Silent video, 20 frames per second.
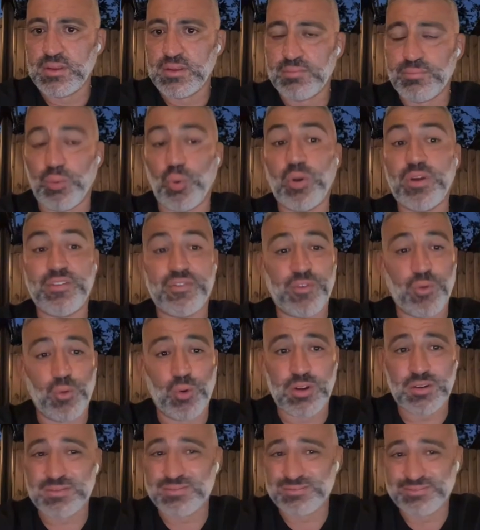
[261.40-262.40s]
0.4,
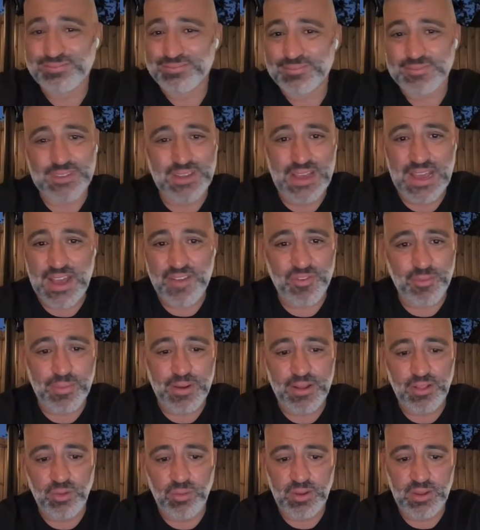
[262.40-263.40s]
half a
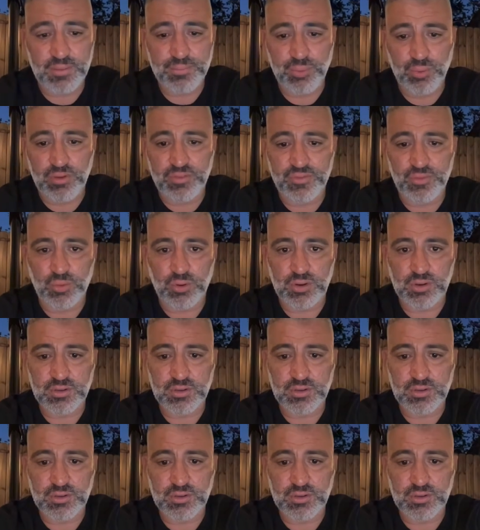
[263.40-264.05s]
mile away, 0.4.